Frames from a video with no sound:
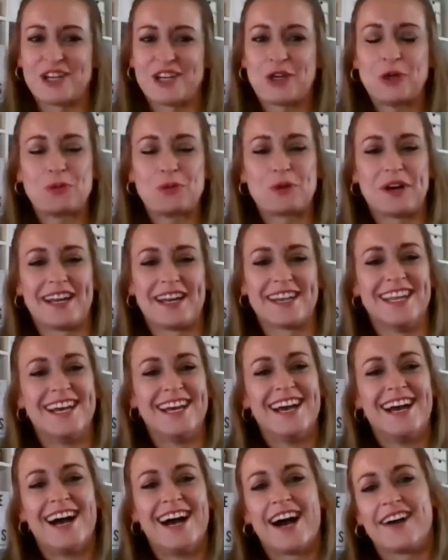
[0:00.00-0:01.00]
Good one.
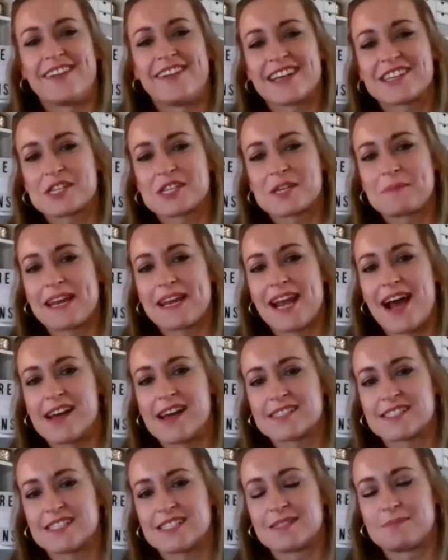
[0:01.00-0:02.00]
I've actually been
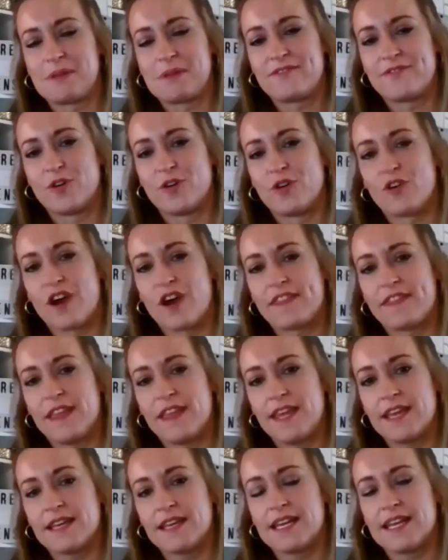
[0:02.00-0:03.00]
asked this before. I
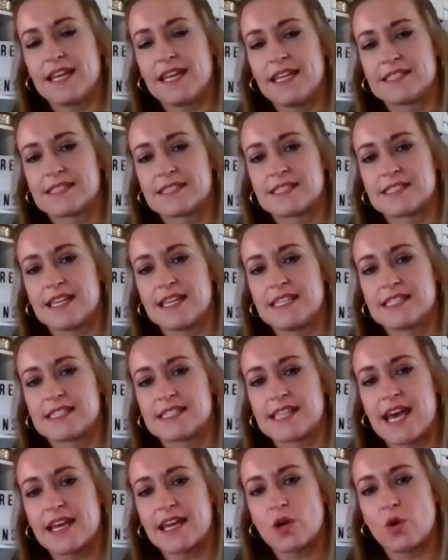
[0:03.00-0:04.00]
think it's
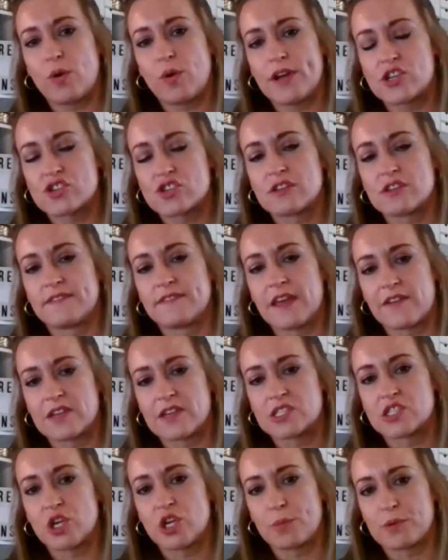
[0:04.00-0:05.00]
that question of their
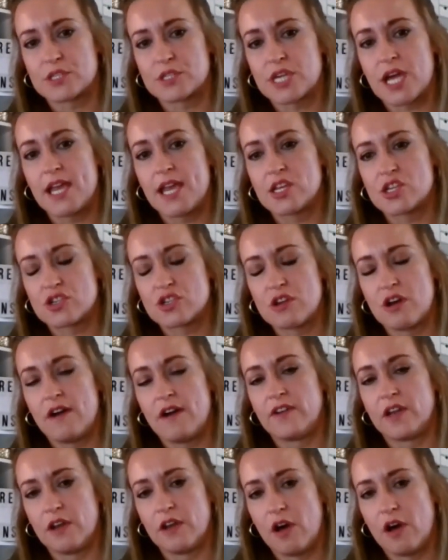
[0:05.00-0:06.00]
interpretation
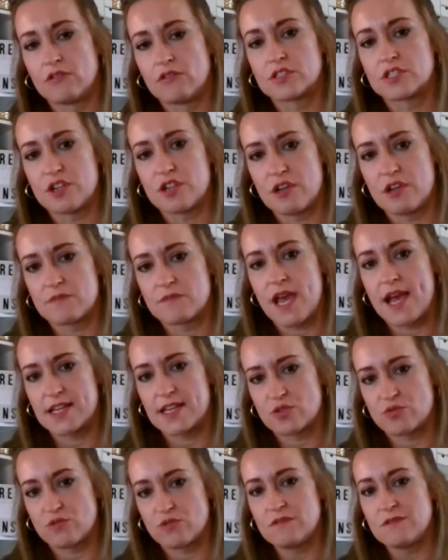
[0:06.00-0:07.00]
of a long-term
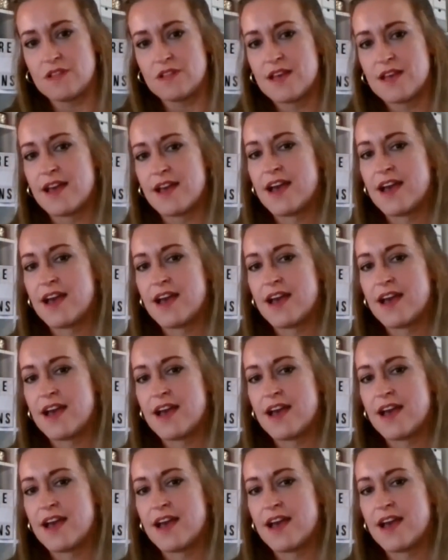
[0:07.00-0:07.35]
casual.